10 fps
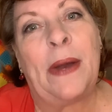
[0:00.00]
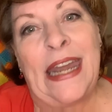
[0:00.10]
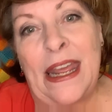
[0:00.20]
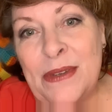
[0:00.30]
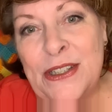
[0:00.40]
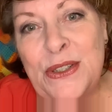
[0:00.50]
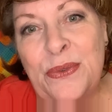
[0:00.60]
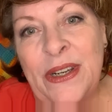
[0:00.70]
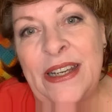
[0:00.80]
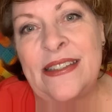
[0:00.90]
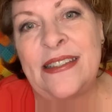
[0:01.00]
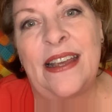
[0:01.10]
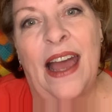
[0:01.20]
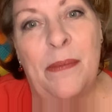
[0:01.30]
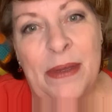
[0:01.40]
My name is
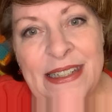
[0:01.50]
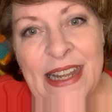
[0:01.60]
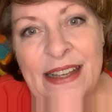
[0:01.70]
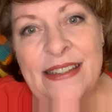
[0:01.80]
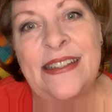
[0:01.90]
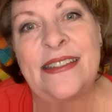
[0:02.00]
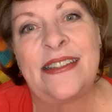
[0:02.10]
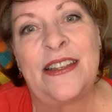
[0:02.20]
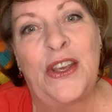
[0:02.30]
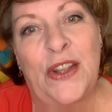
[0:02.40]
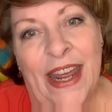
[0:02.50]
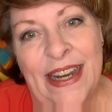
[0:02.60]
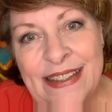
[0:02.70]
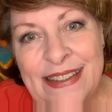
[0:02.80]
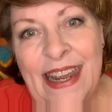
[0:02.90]
Cerise. I'm in Texas in the
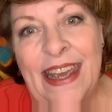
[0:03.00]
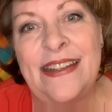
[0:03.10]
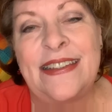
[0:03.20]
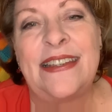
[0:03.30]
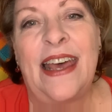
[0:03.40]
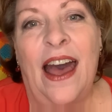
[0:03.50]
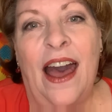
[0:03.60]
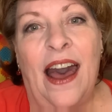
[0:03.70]
United States.